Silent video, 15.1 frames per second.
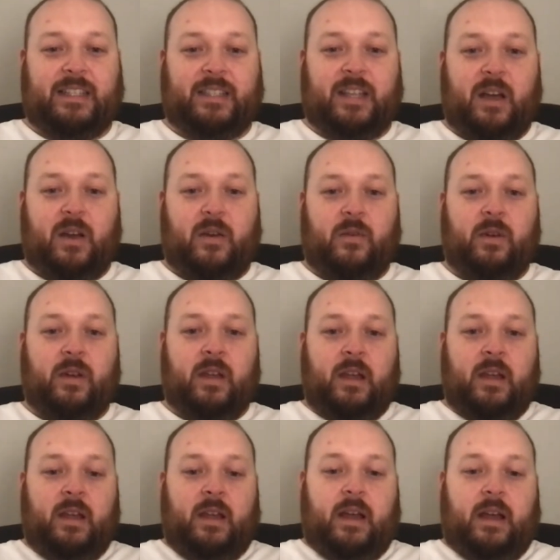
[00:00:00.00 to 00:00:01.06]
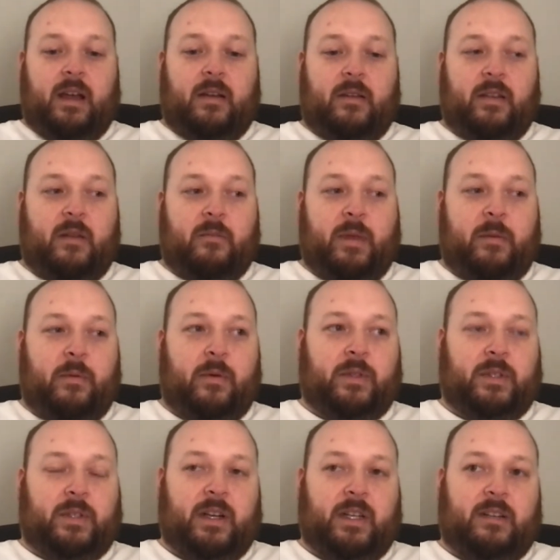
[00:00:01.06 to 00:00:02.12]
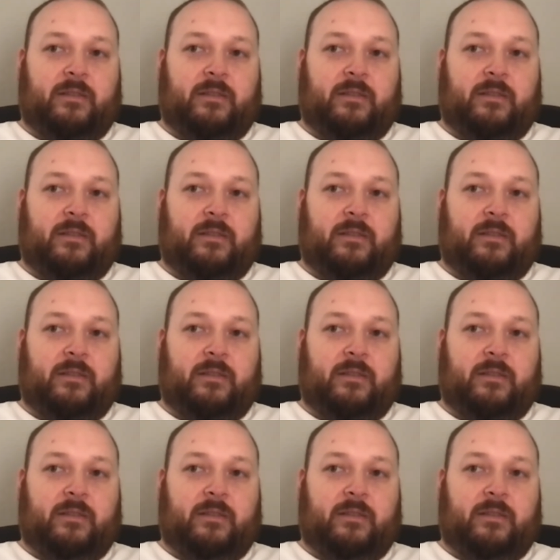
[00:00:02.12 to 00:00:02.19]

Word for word: So, uh, you know, people start